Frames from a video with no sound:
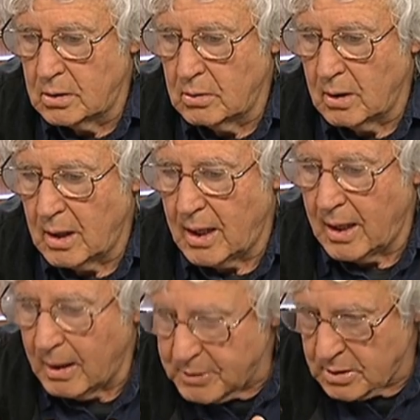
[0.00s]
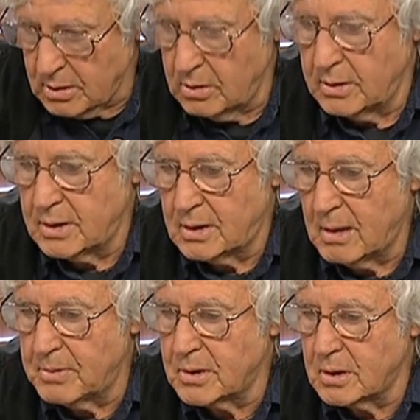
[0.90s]
to absolutely
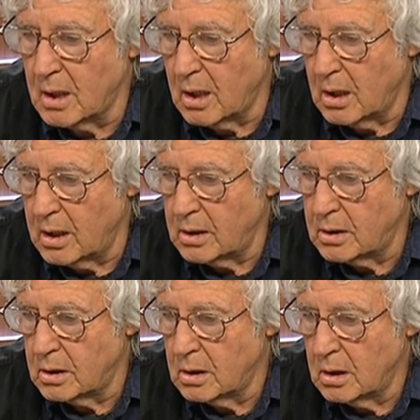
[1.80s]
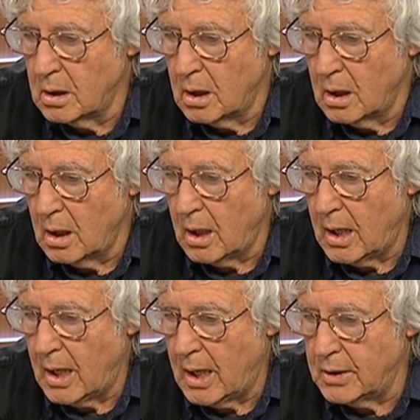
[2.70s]
step aside
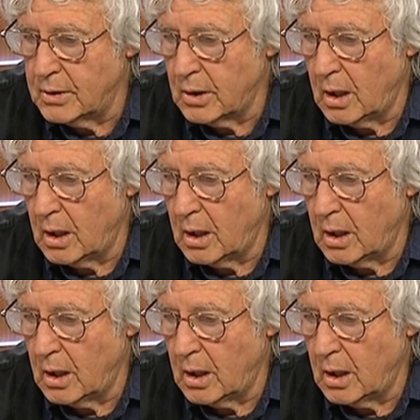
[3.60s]
and